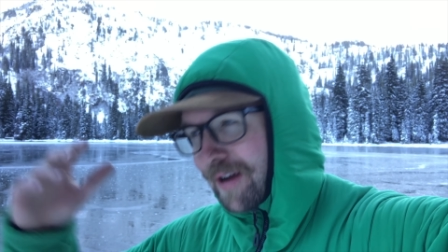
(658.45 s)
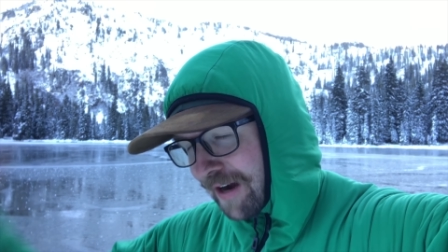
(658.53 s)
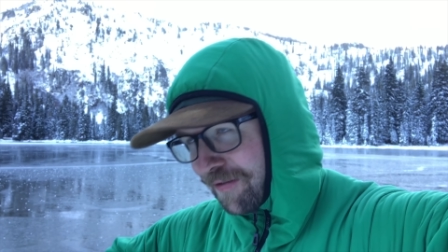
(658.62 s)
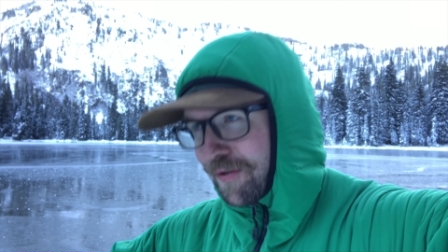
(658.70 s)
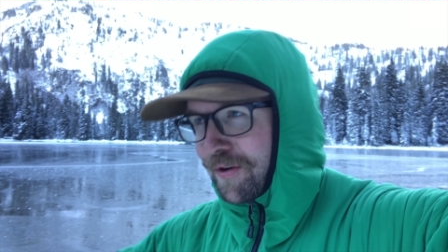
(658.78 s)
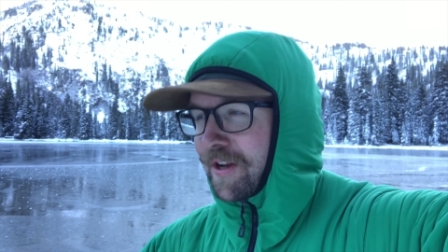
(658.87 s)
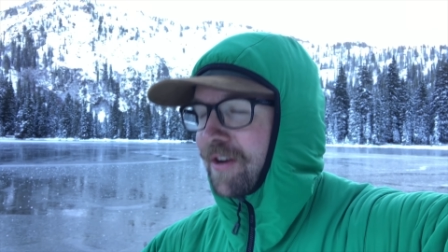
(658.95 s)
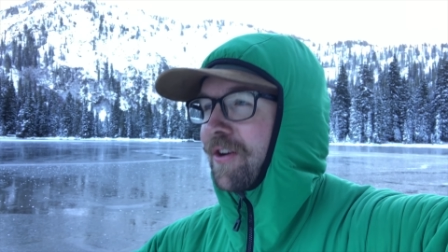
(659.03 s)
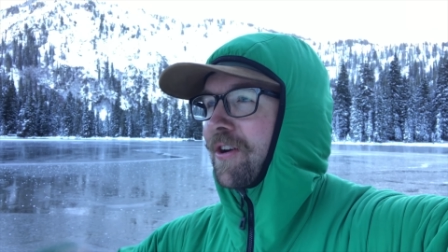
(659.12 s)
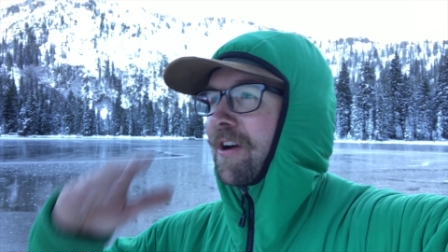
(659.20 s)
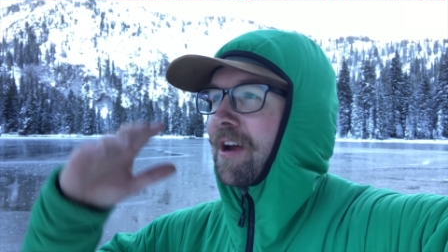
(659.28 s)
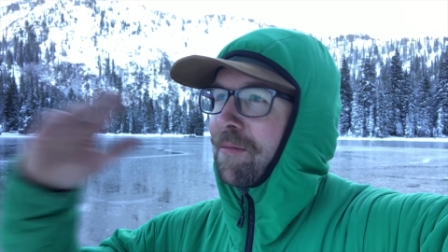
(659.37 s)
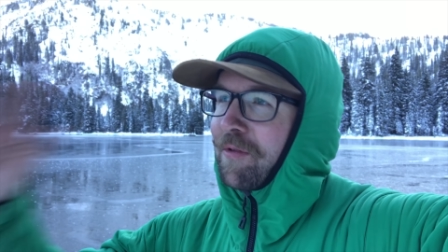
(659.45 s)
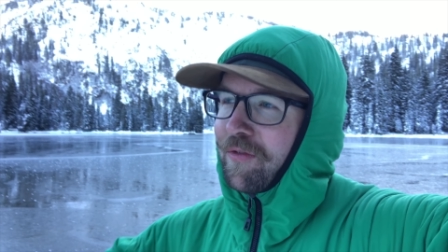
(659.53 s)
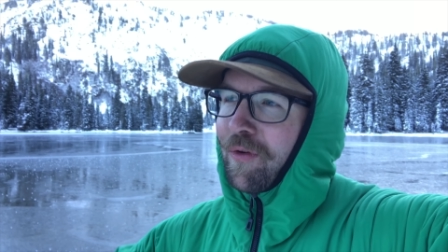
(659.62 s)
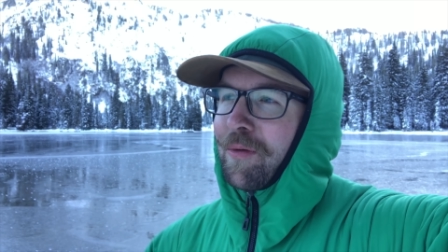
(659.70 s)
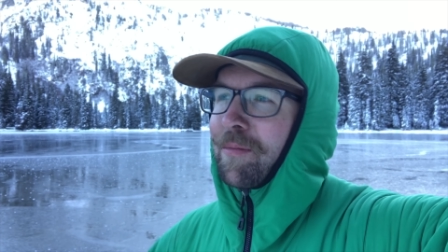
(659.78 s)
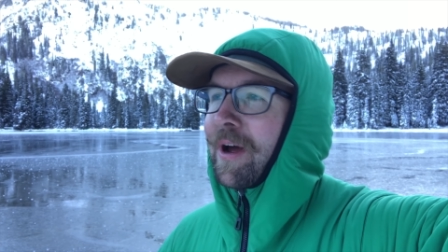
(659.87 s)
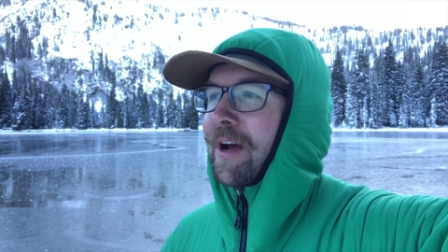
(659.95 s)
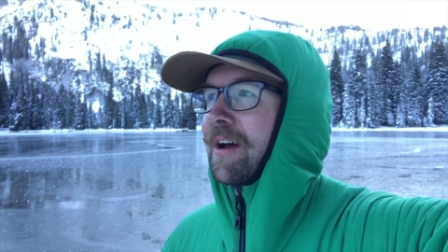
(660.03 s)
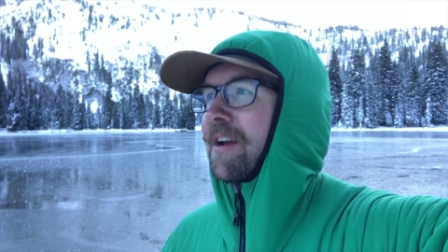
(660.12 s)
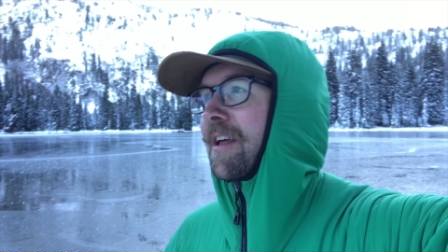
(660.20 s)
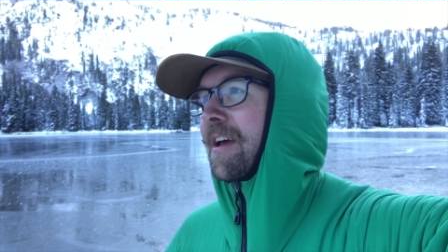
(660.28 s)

after dinner and before bed.